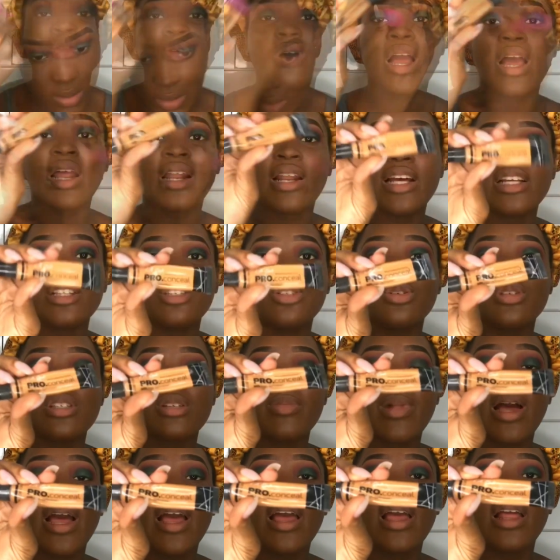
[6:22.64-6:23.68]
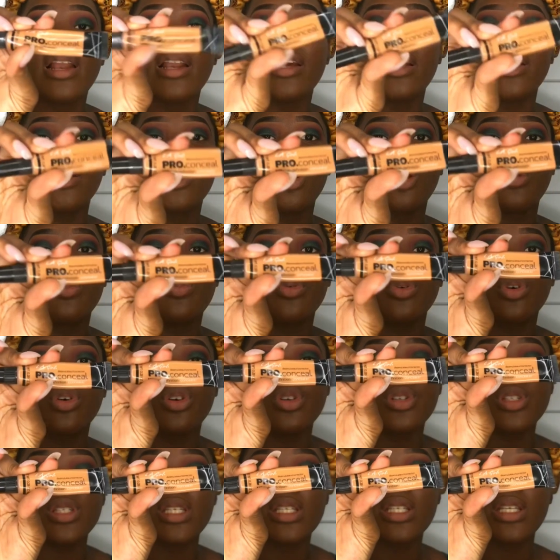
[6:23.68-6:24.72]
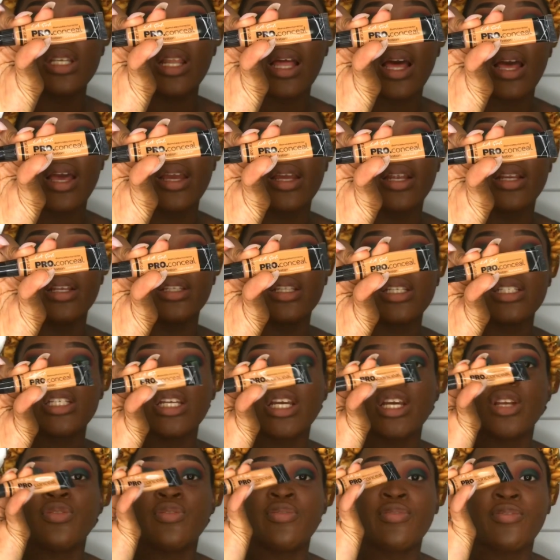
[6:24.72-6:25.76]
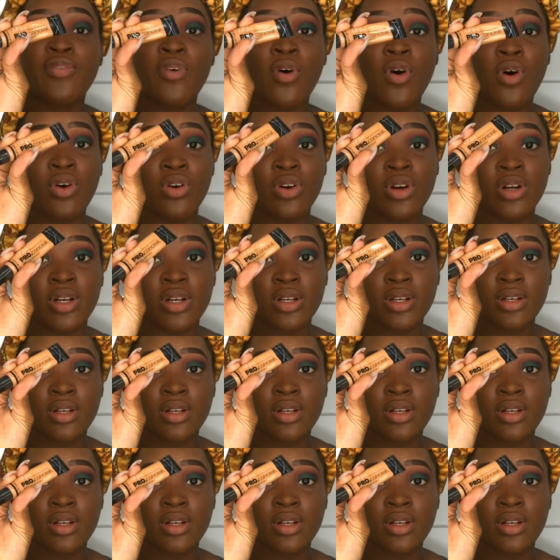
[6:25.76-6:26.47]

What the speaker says: To highlight, using my LA Girl Pro Concealer in the shade Fawn.